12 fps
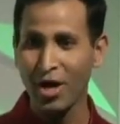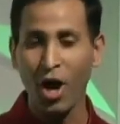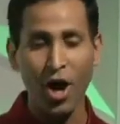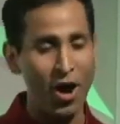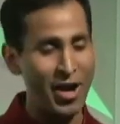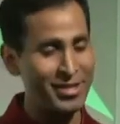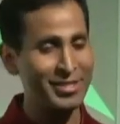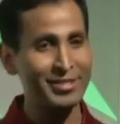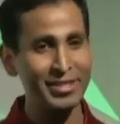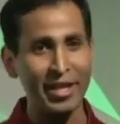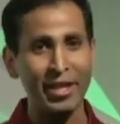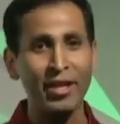All right, this is
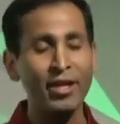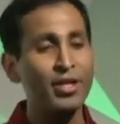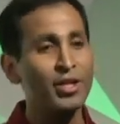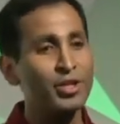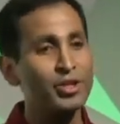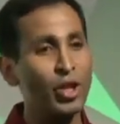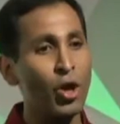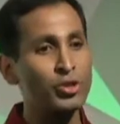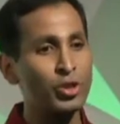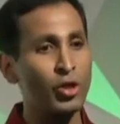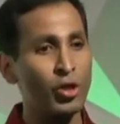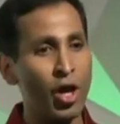it. So
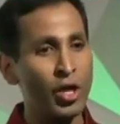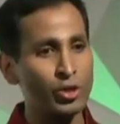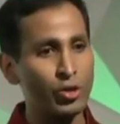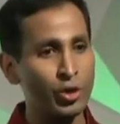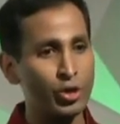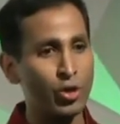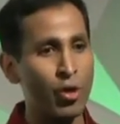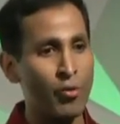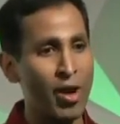the long story short,